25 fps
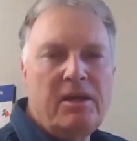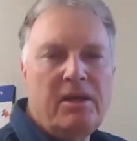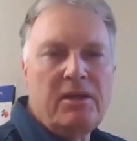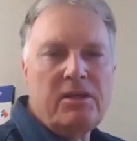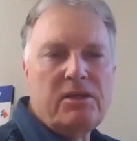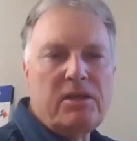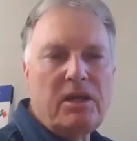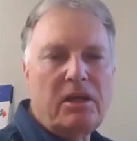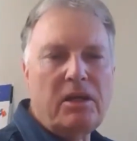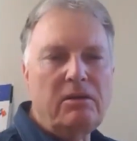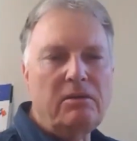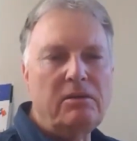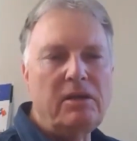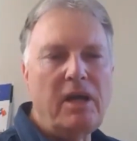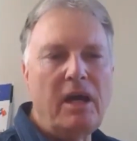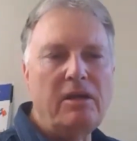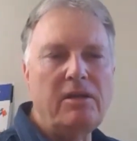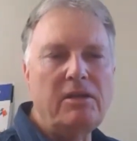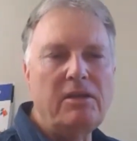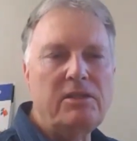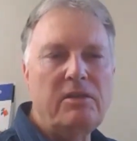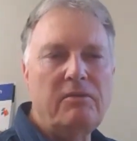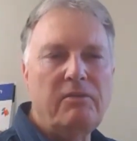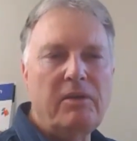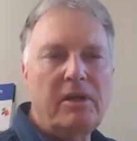So you'll
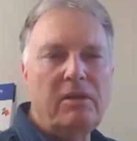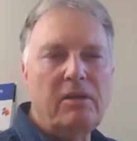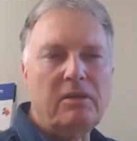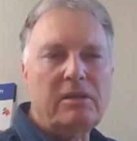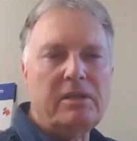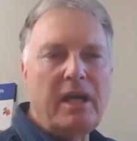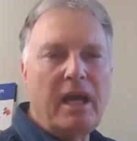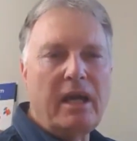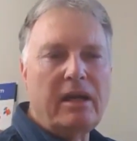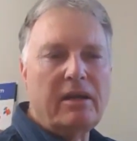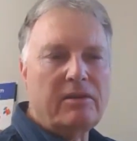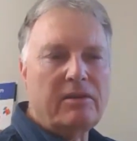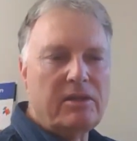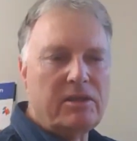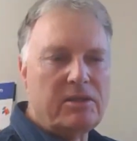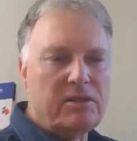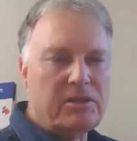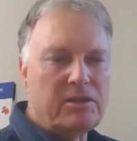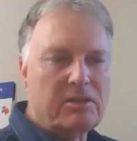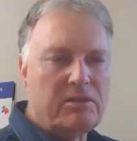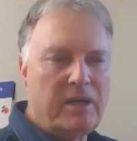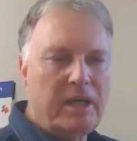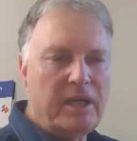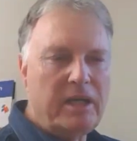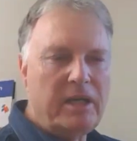notice if we look down at the
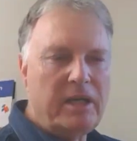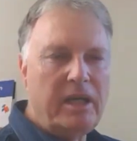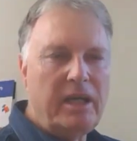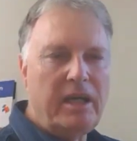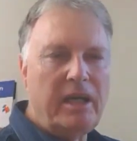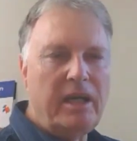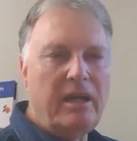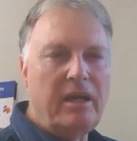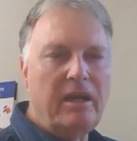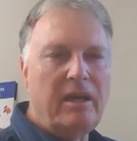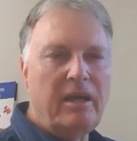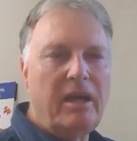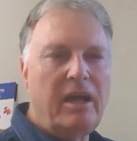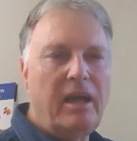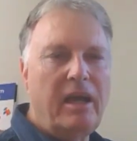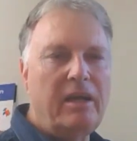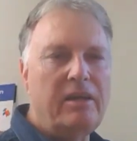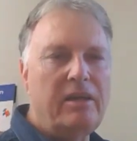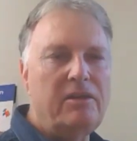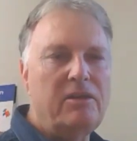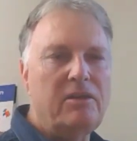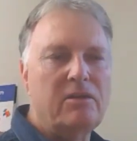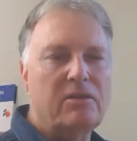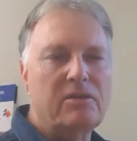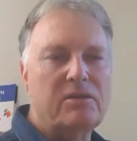screen here,
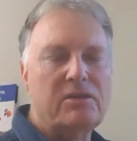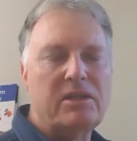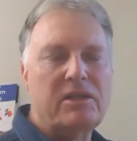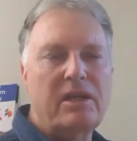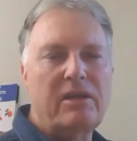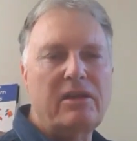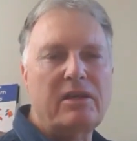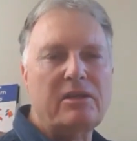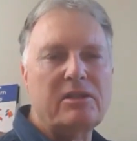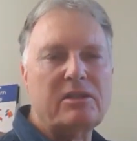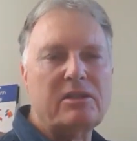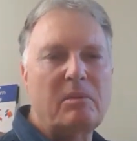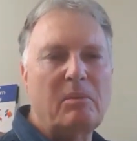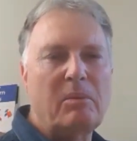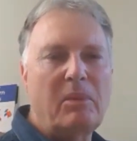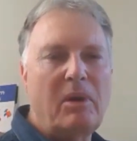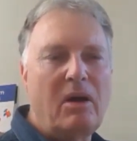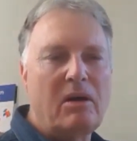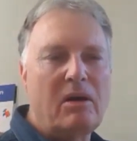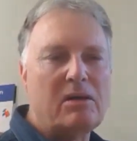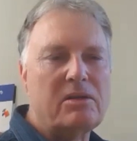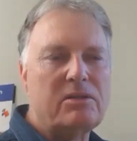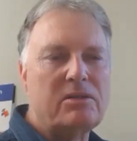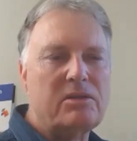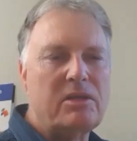and you'll see there's some
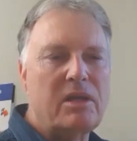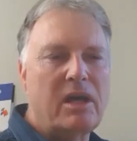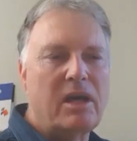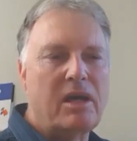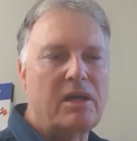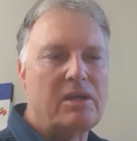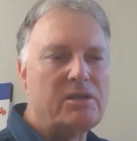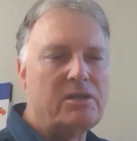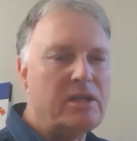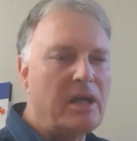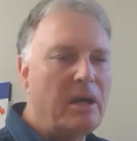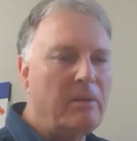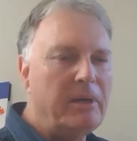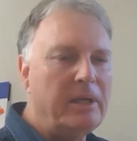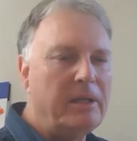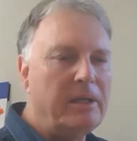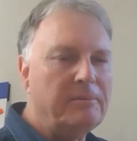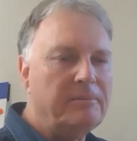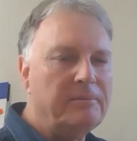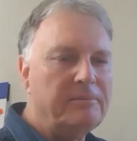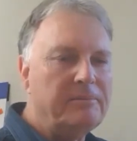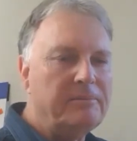blocks showing.